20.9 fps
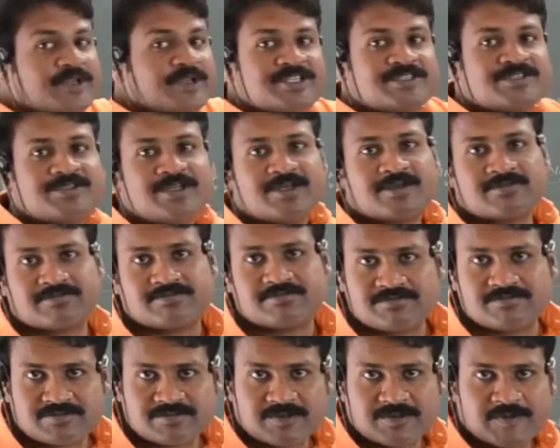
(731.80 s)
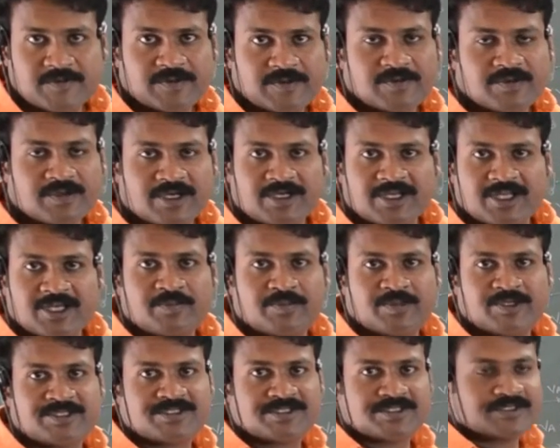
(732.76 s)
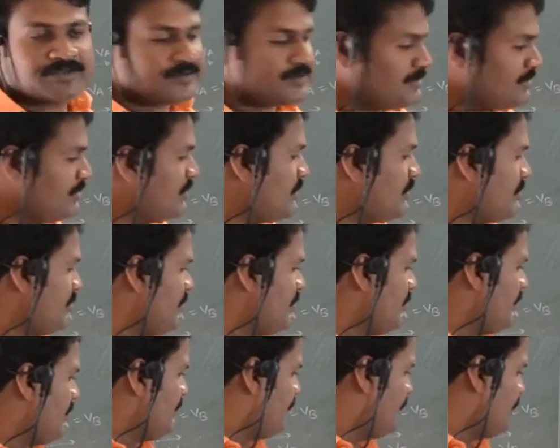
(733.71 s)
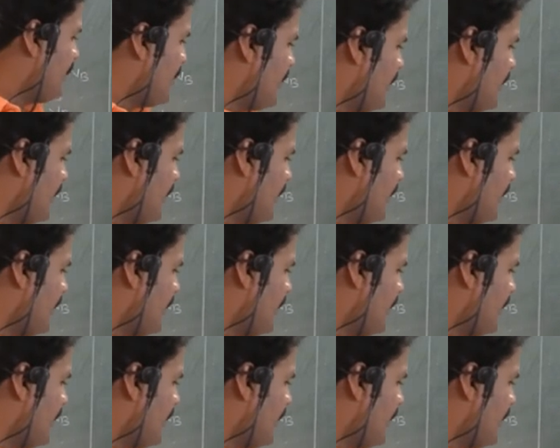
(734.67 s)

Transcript: plus there. You can take plus. If you are